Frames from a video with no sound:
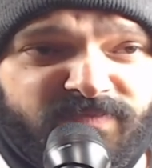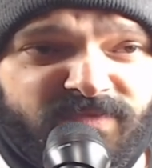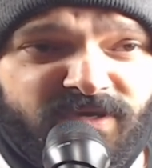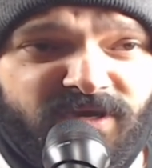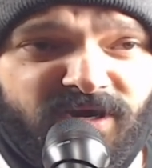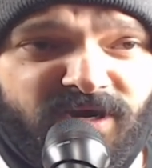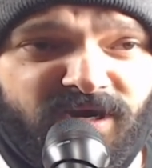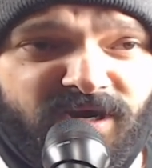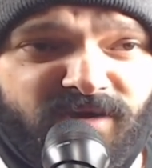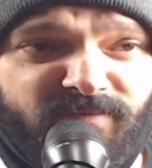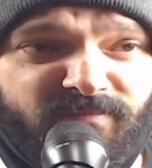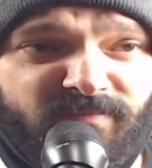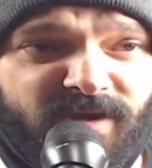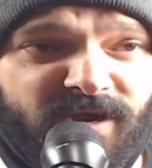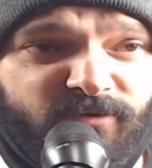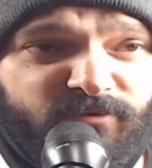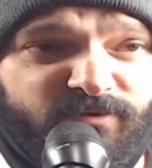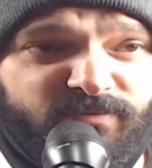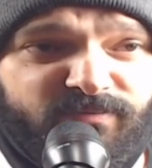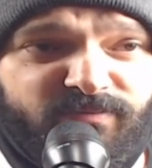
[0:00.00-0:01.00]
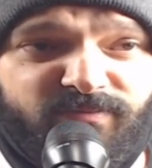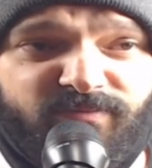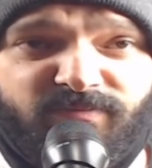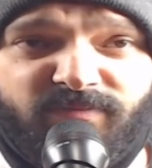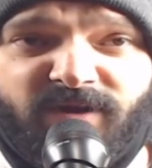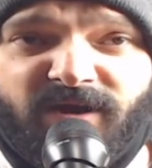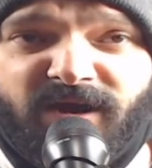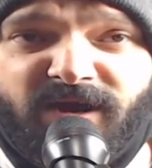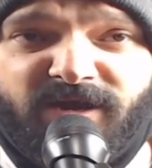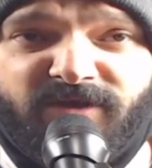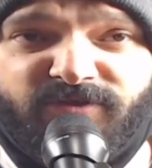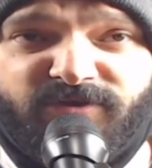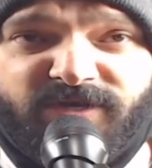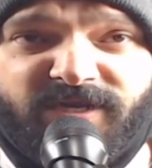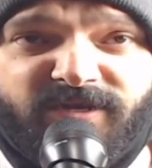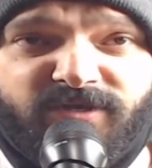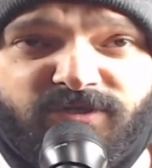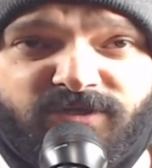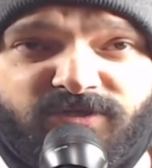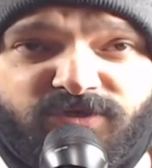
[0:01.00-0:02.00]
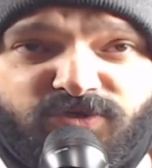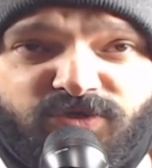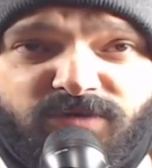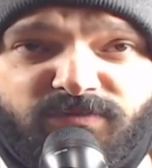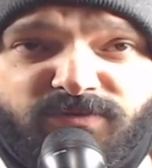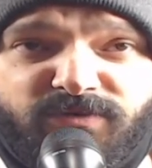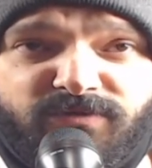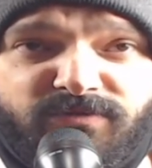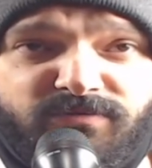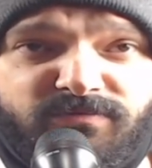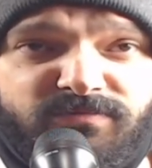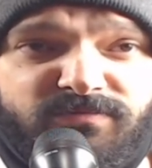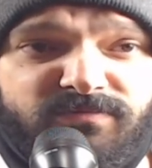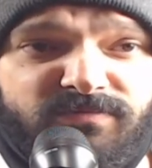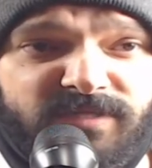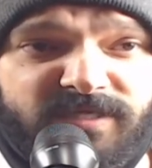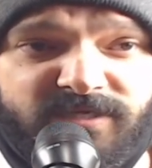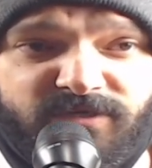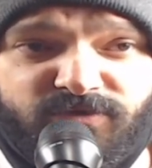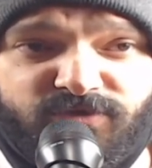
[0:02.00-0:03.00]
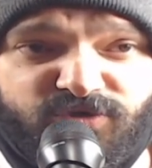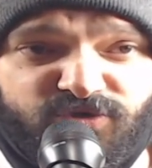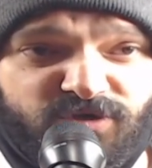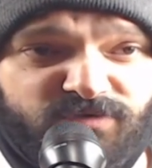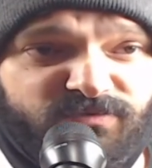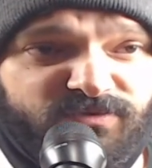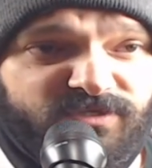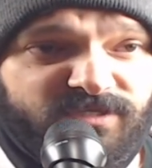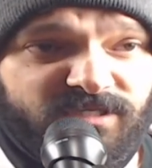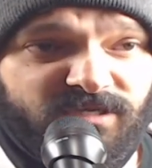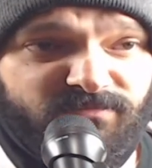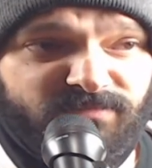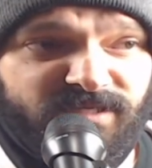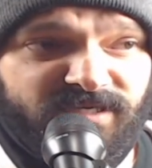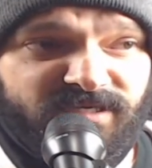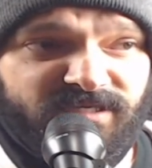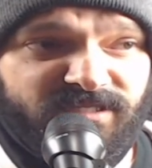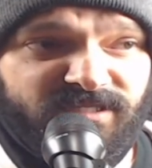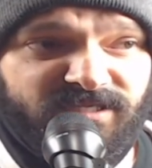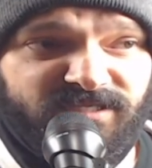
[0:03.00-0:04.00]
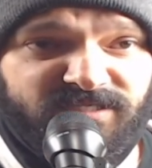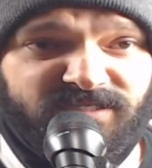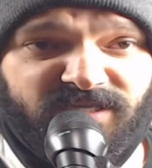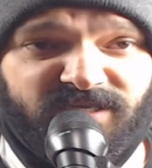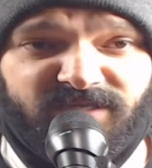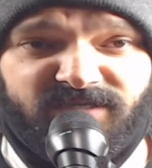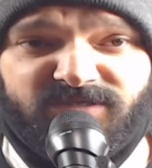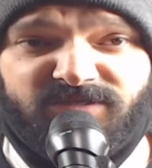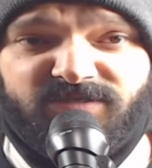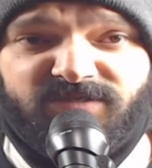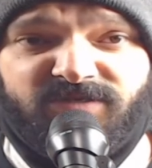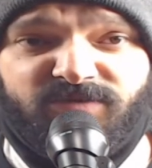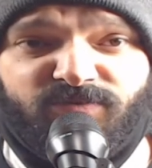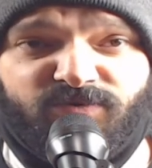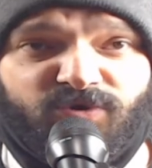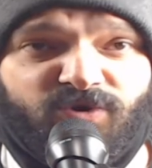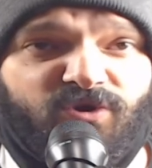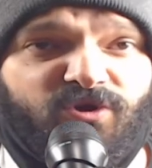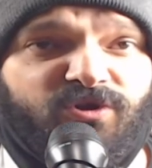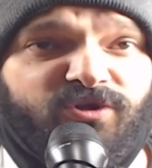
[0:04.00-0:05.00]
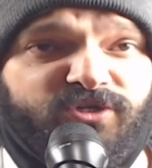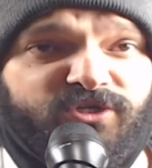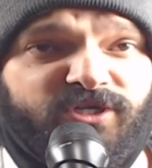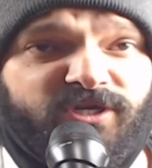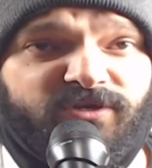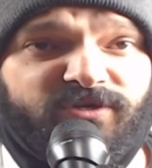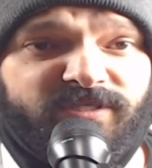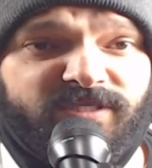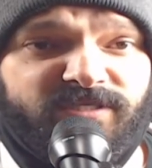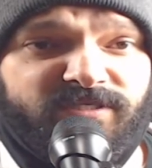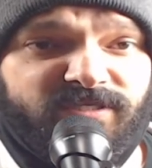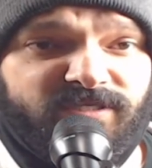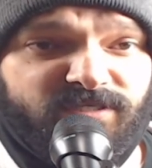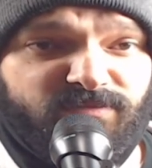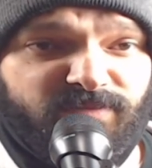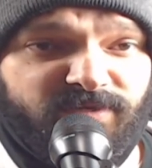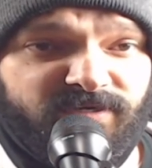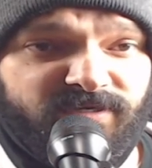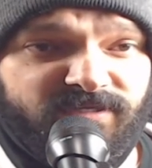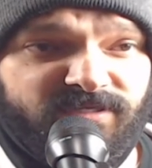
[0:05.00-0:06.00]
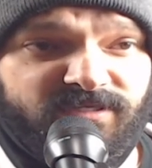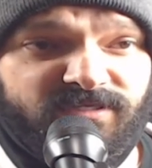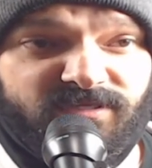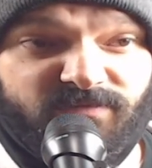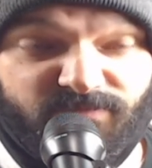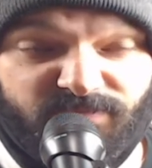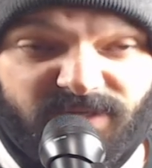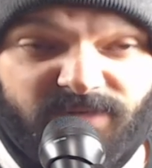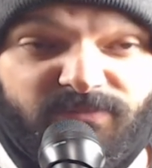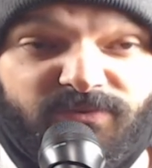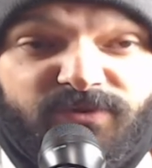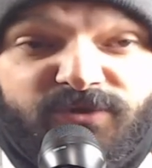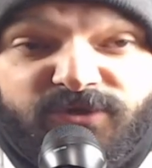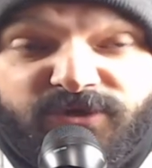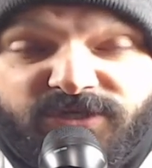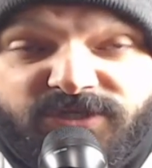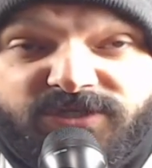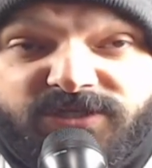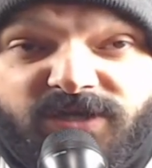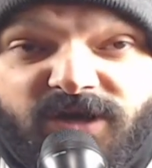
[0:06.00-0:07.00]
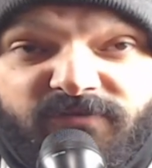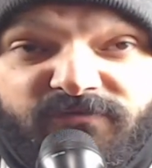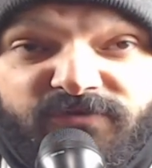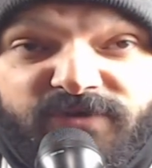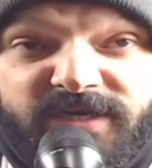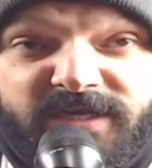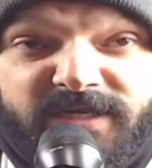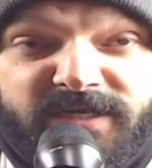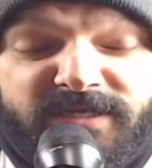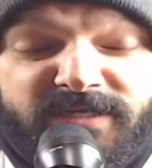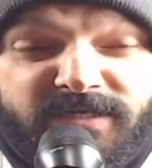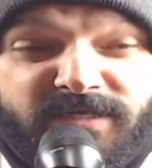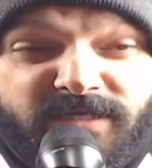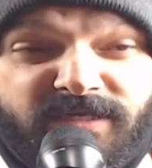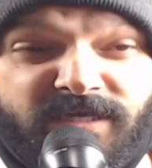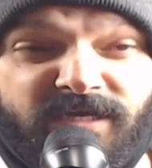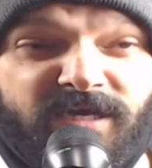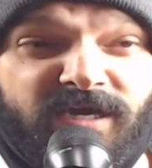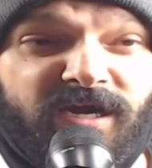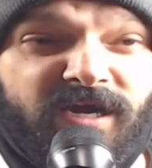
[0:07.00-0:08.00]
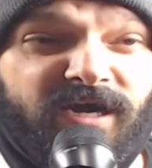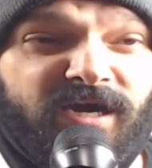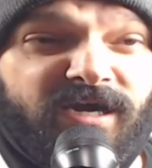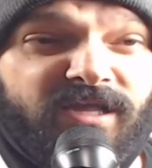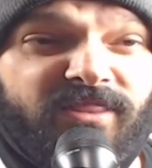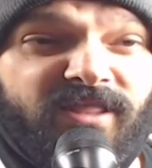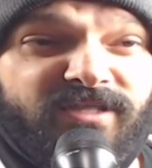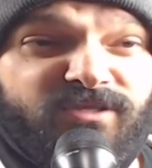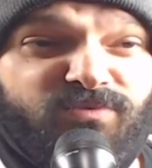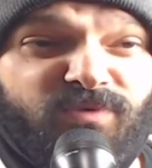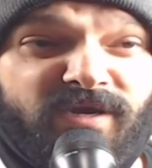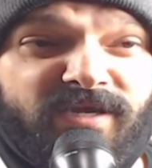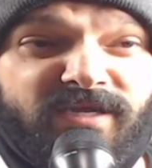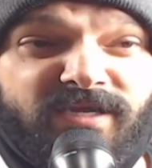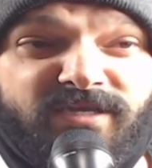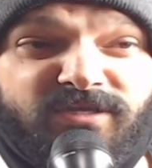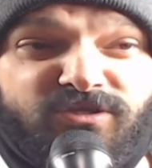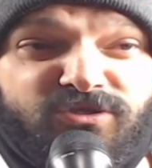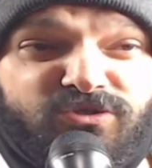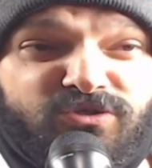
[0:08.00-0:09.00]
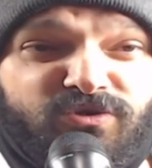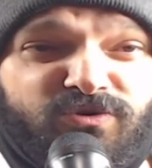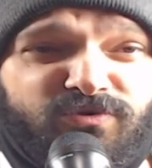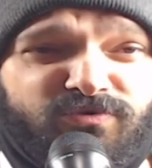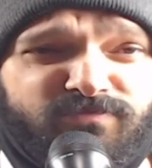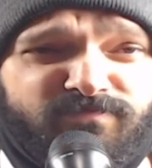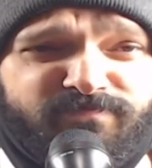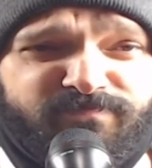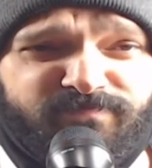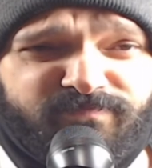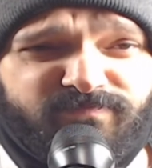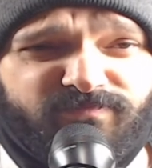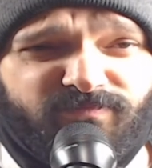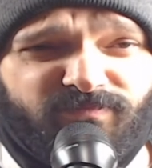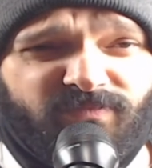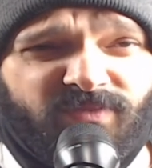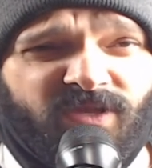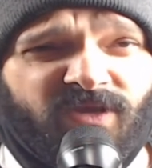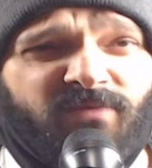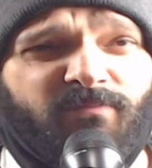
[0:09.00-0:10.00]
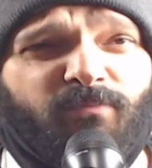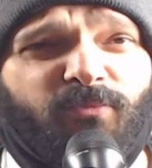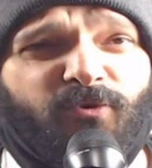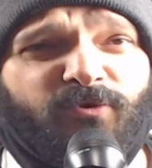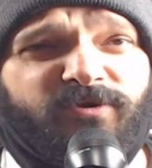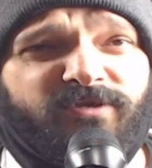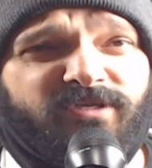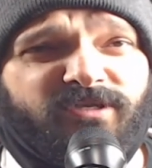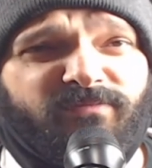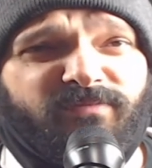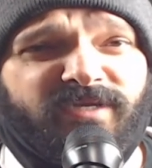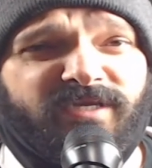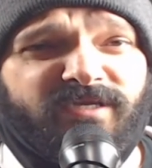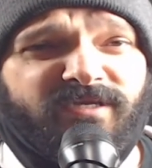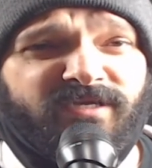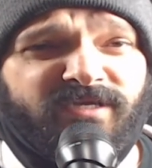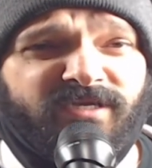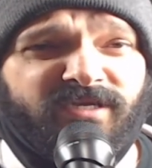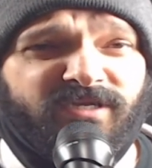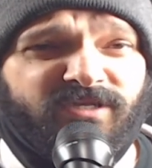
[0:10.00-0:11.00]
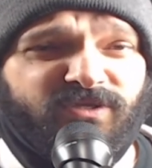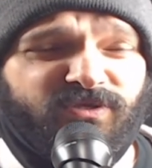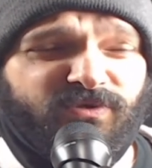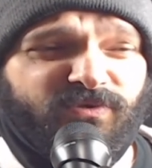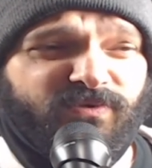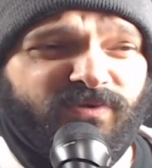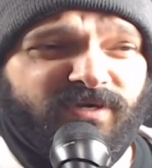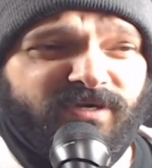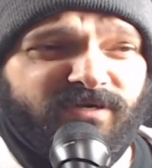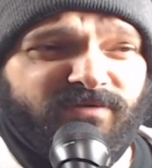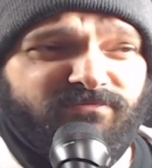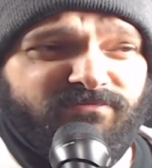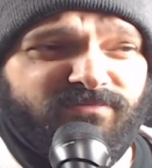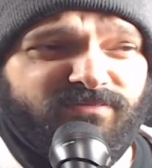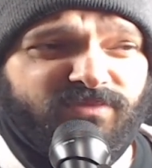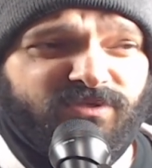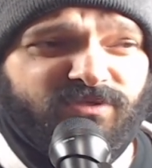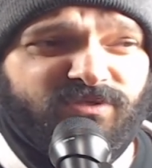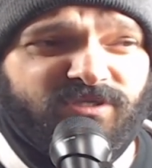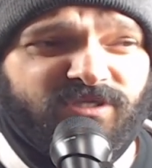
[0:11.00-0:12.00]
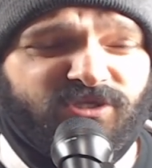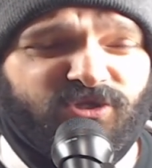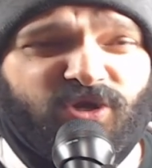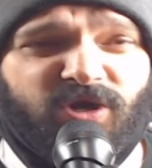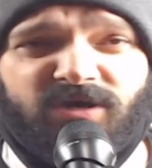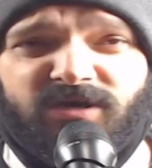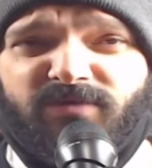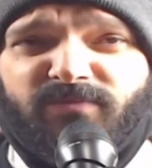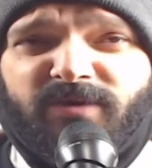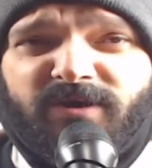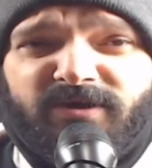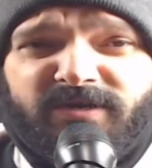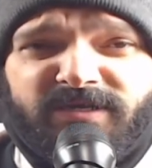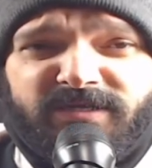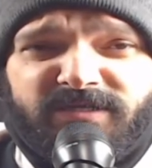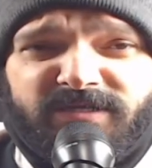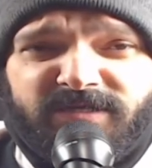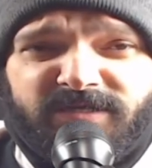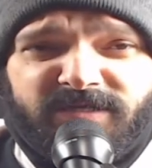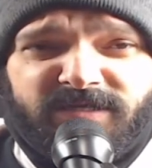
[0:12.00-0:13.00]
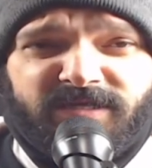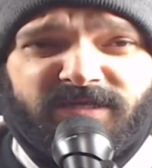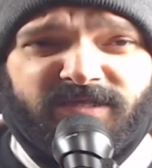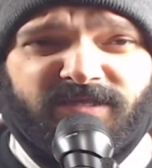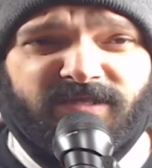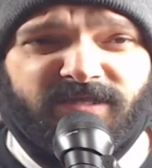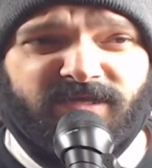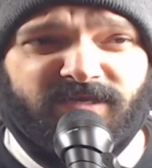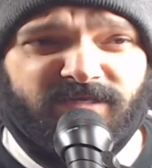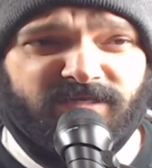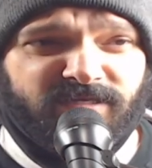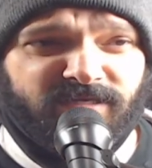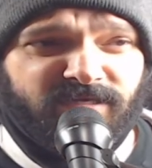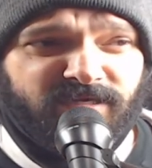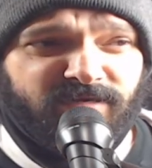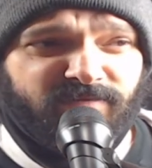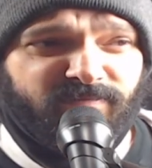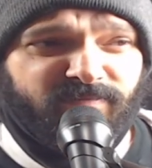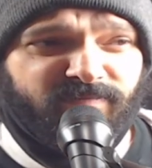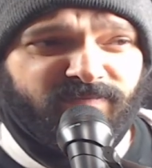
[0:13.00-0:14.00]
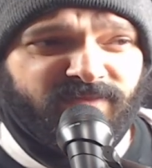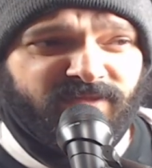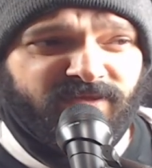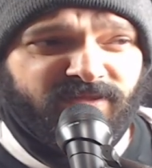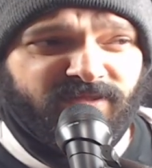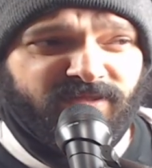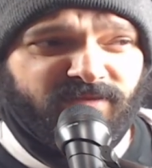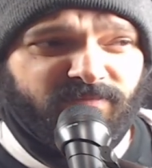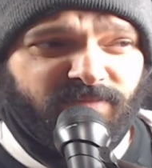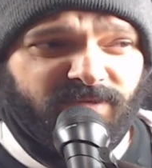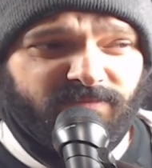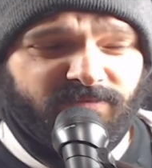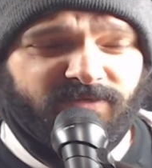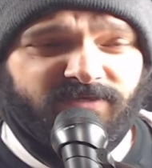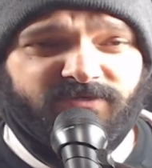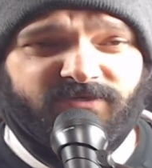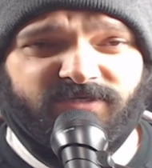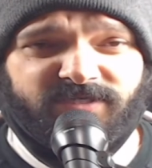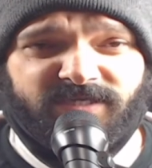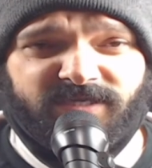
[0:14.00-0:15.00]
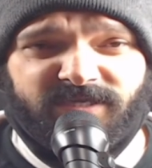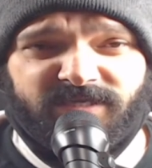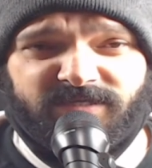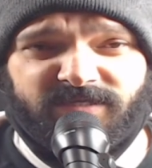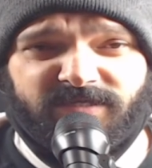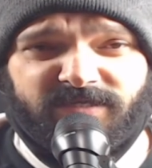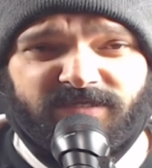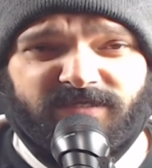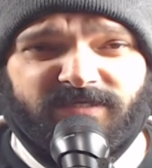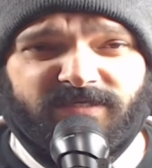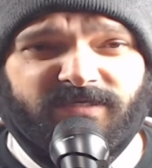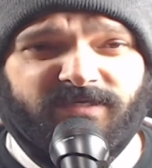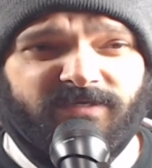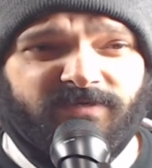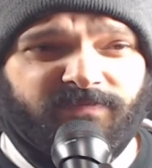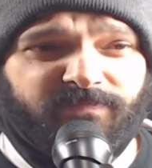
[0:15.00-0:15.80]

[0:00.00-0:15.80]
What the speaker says: I would either get into trouble, legal trouble, something. These days, we're all sharing these experiences and people are discovering it. That's why it's so important to me to talk about it, that that people understand, like,